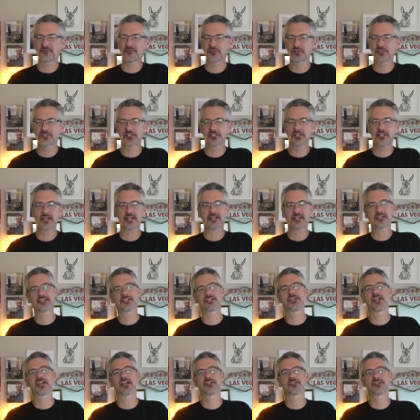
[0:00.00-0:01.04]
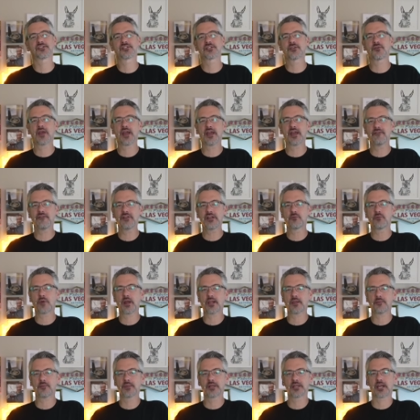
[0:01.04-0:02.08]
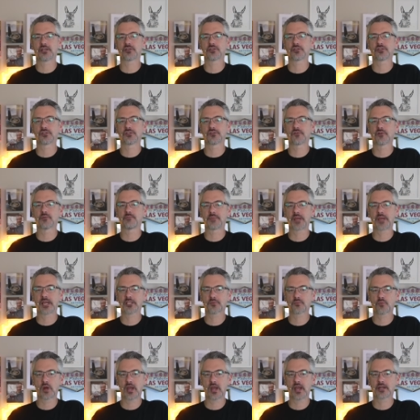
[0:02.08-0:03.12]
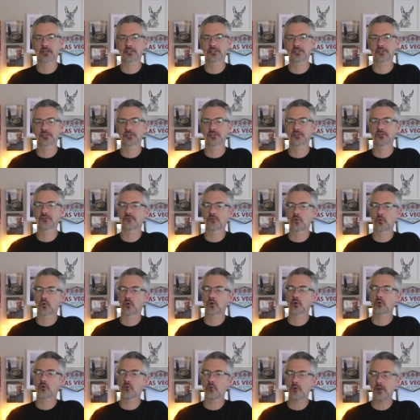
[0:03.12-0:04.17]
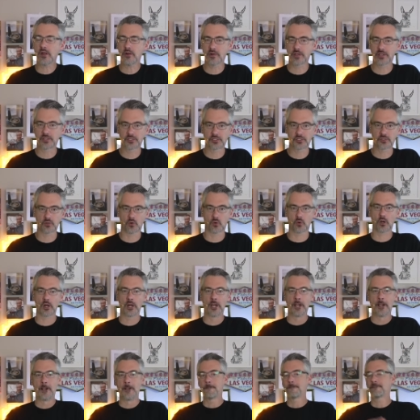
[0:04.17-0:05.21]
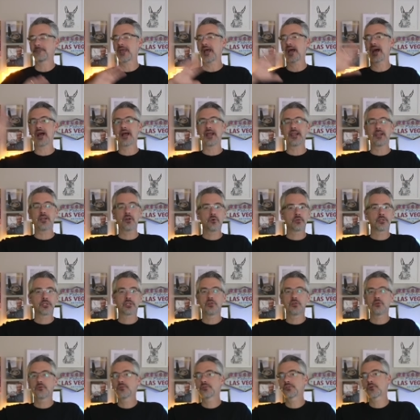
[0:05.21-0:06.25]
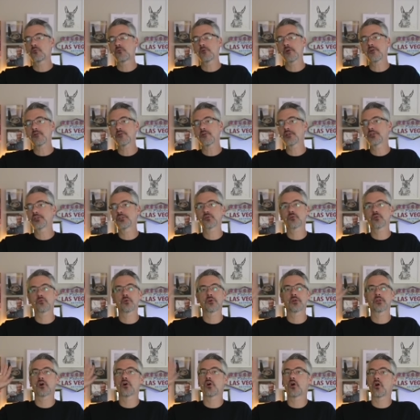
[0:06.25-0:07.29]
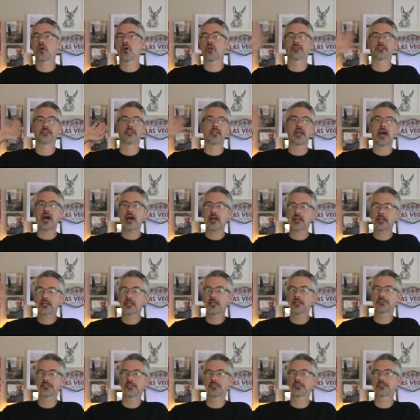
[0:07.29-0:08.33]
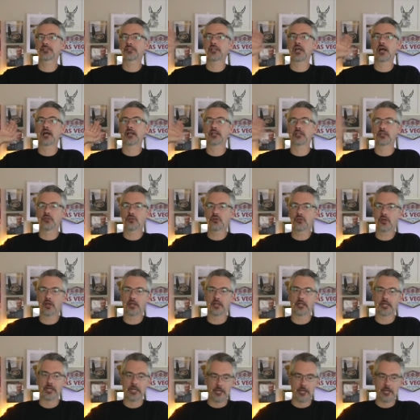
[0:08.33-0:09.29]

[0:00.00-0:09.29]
select, says, do you have any recommendations for best practices for query store? I don't use query store at all, not because it's not good,